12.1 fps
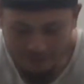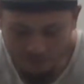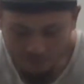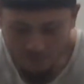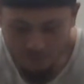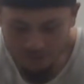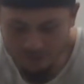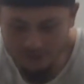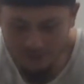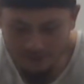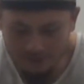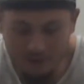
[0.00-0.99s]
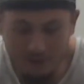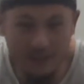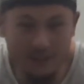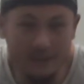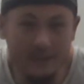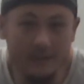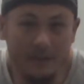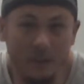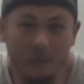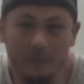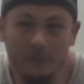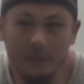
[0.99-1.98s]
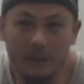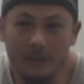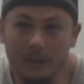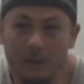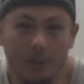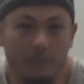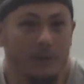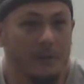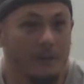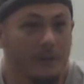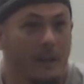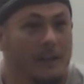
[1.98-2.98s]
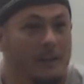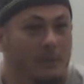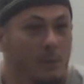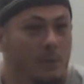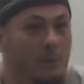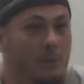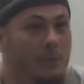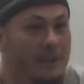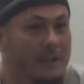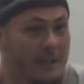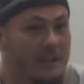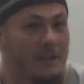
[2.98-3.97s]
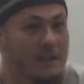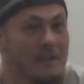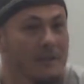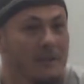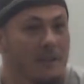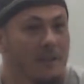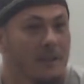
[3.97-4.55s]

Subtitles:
itself, I'll just say this, society itself determines for us what true success is.